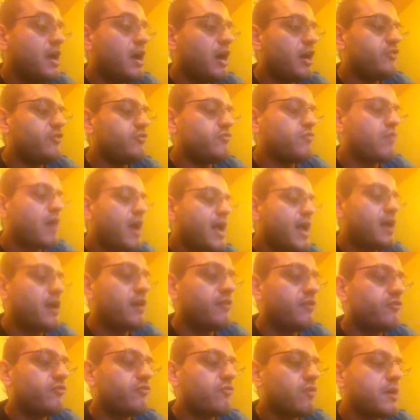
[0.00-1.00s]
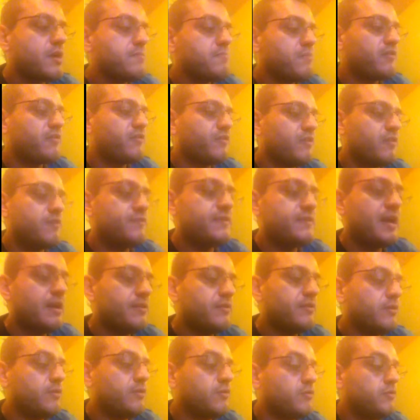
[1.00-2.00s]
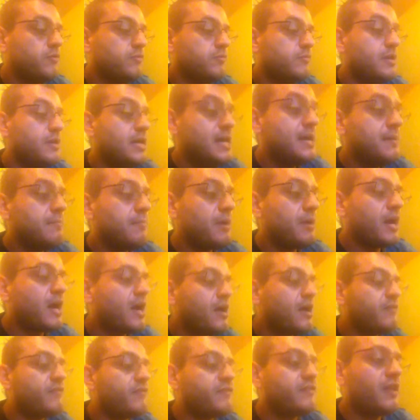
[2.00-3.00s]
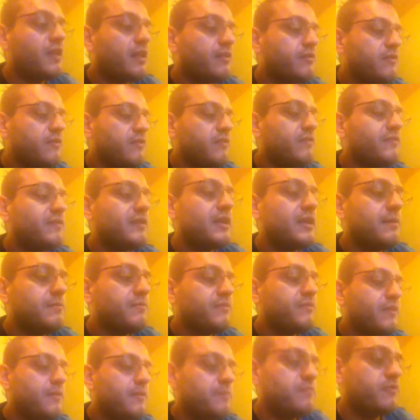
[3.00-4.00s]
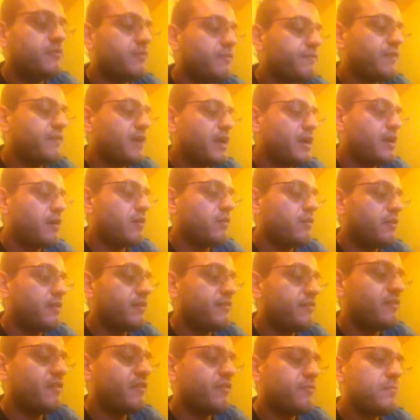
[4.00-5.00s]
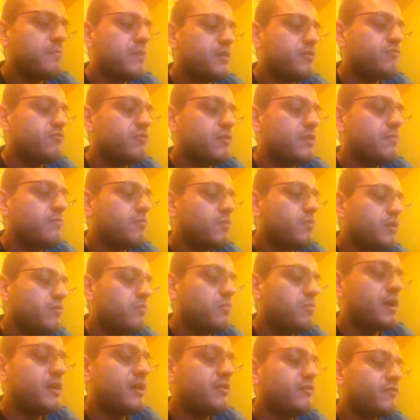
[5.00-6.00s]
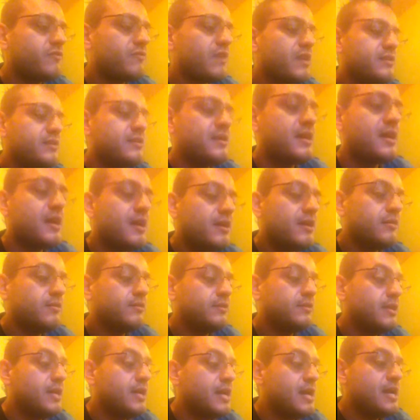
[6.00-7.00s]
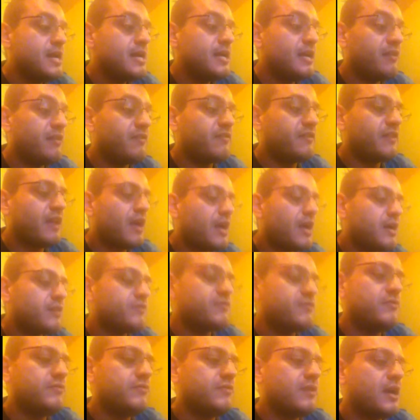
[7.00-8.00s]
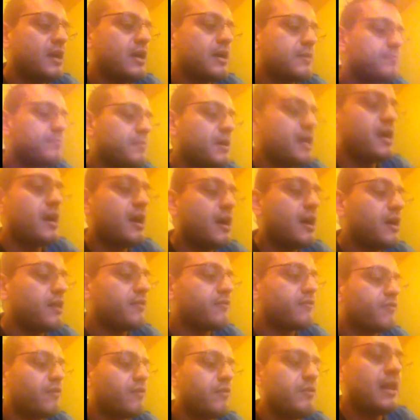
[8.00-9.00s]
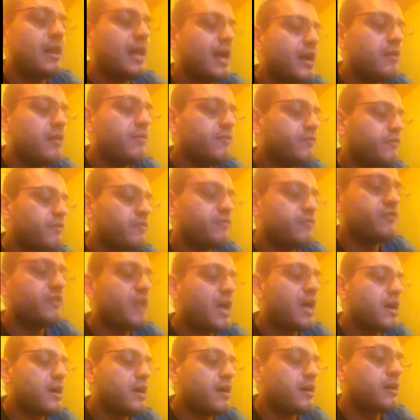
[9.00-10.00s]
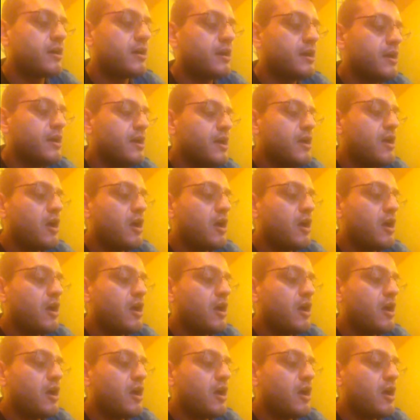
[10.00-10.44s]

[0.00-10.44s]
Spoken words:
I drag, I scrape myself down the hall. My heart stutters, skip seems to fail. Is this my trip, one way straight to hell? It's dark, too dark, my heart so loud, so stark.